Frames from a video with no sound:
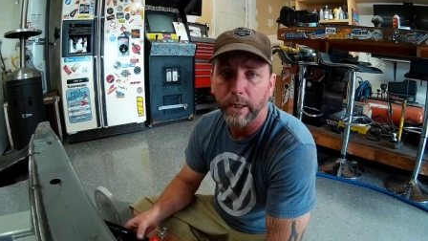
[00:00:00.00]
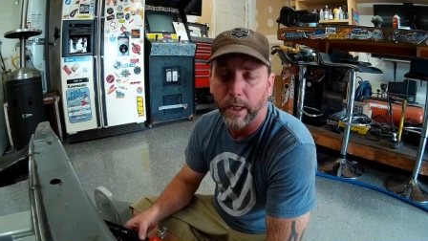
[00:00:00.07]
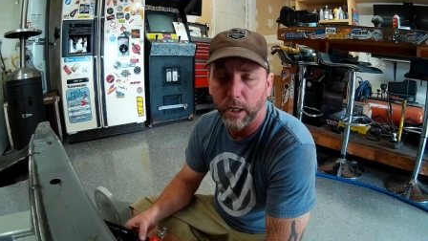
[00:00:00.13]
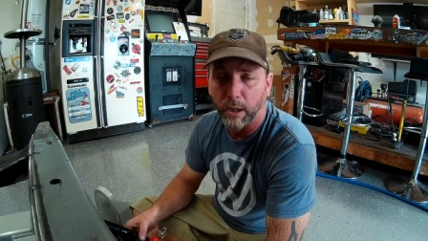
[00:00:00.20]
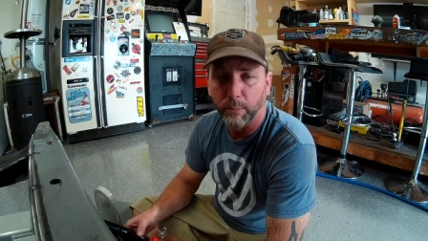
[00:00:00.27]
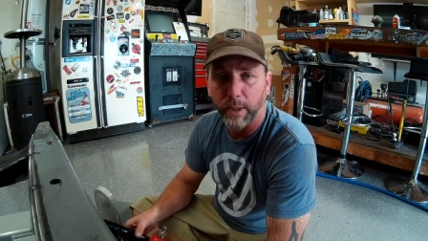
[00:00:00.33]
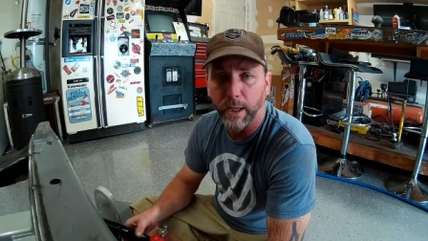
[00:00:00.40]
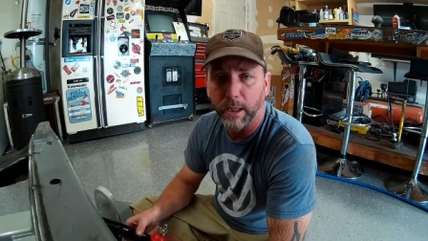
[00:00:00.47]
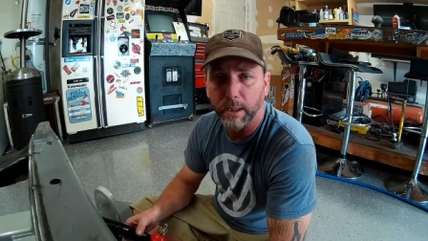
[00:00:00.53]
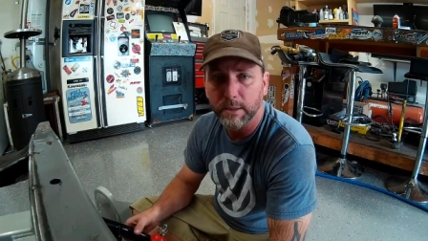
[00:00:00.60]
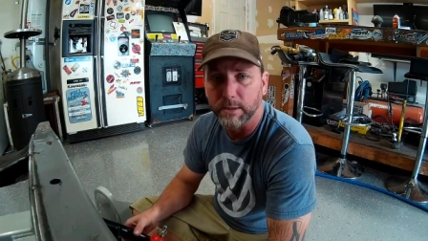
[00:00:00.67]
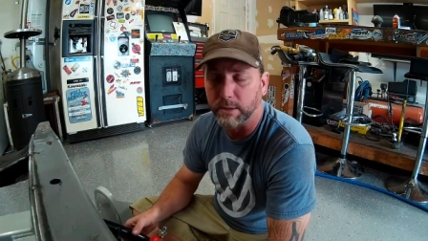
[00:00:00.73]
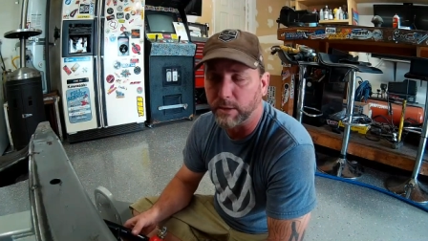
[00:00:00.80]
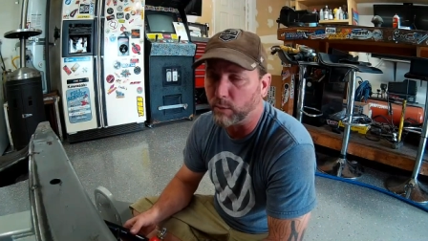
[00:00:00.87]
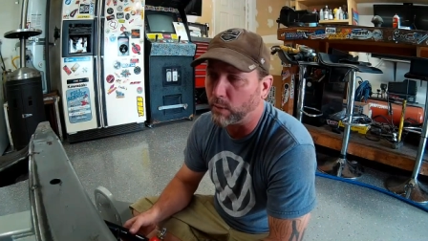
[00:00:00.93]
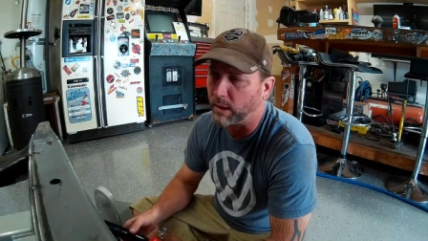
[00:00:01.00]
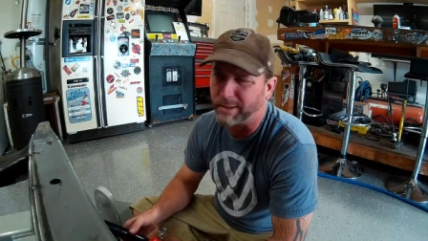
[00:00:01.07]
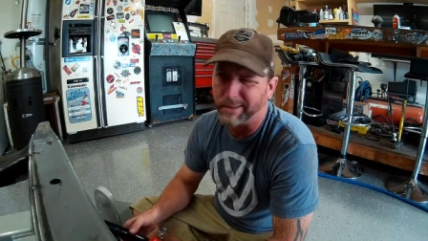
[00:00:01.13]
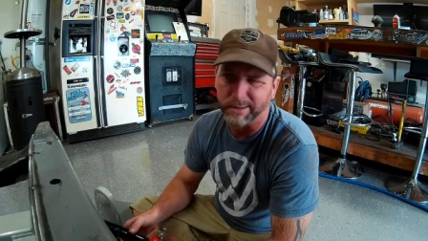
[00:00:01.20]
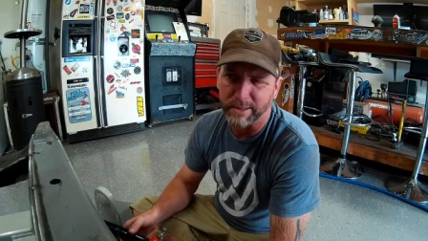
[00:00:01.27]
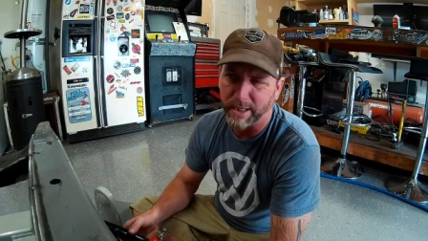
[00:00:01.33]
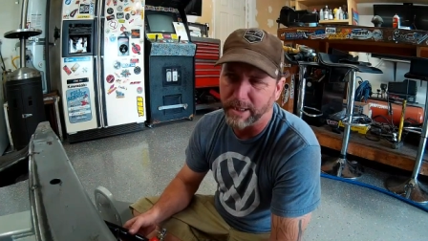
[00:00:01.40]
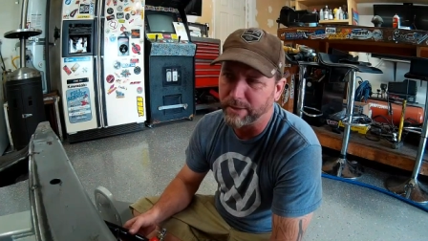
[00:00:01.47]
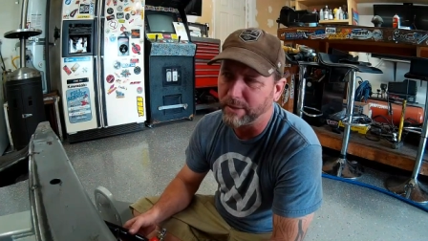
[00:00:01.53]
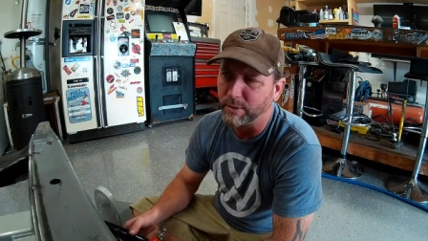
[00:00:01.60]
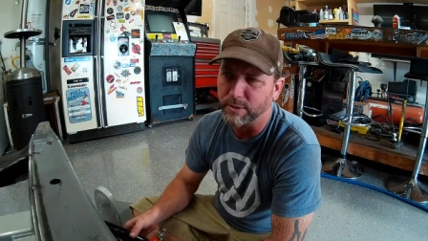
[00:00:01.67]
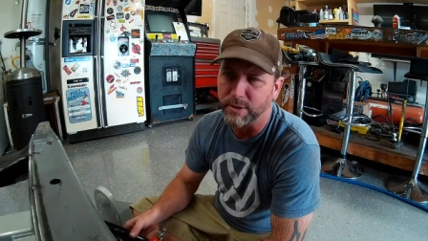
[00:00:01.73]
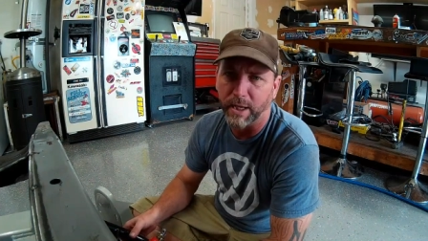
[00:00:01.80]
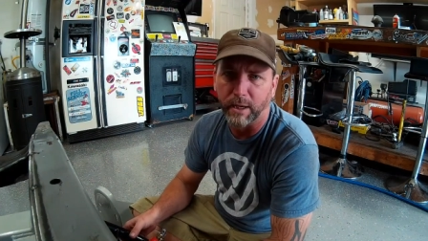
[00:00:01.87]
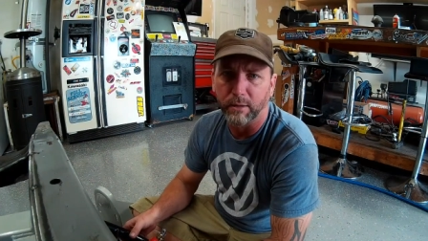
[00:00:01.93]
airbags and he wanted to take
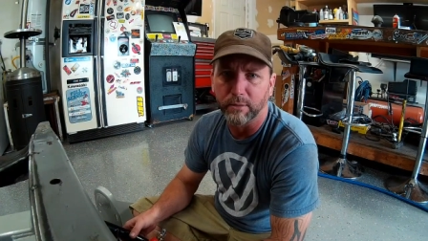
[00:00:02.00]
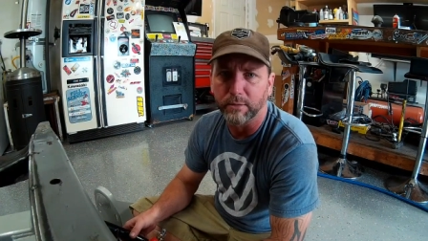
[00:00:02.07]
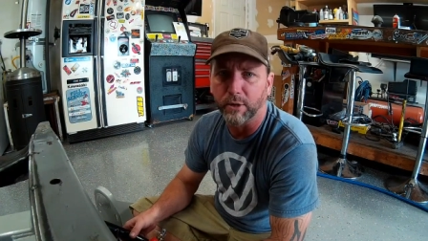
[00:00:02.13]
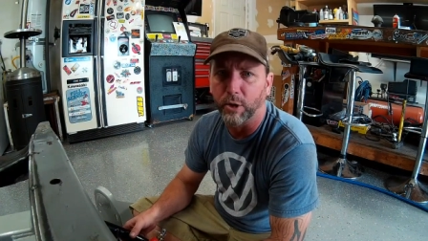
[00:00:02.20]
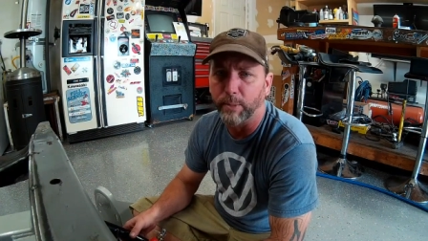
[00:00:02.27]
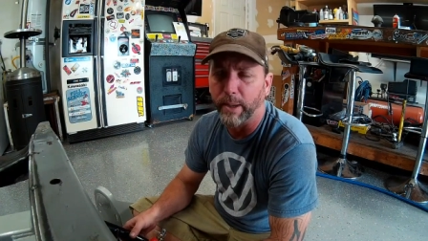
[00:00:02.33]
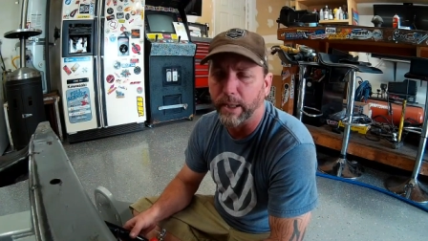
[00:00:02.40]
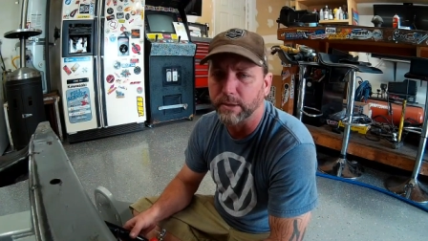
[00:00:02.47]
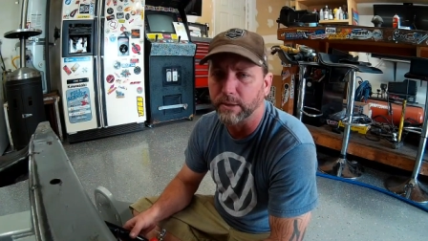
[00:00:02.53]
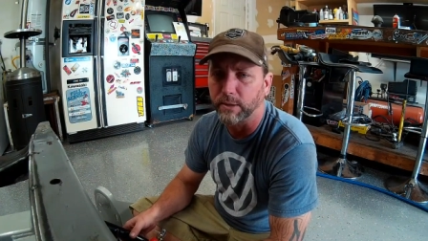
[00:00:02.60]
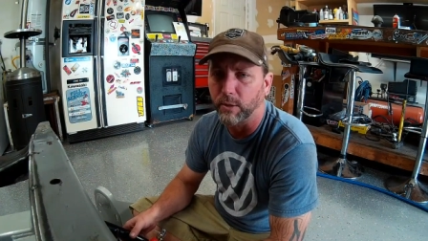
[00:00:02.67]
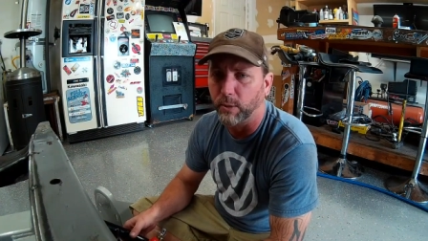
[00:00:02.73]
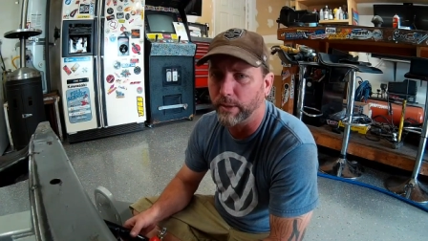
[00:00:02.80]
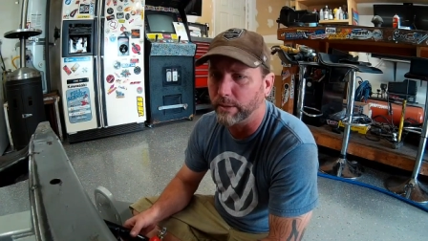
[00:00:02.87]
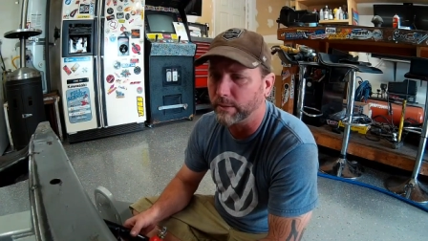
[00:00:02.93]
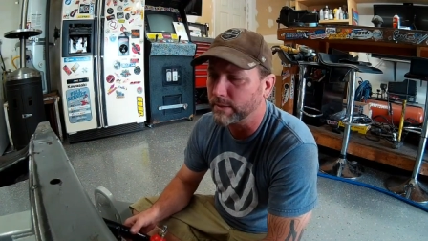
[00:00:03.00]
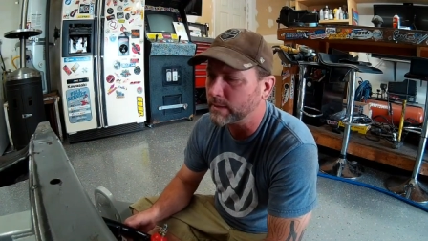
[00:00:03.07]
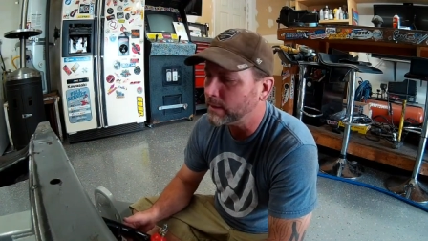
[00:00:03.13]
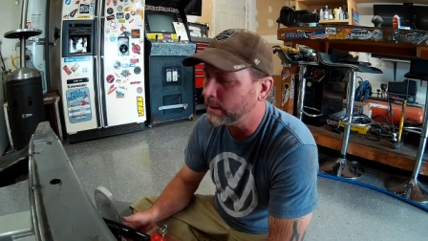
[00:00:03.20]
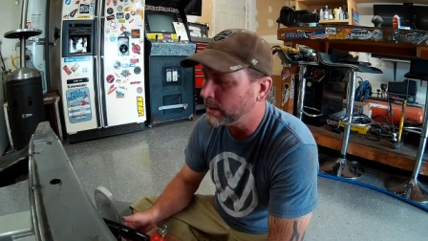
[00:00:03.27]
those out and go back to coils,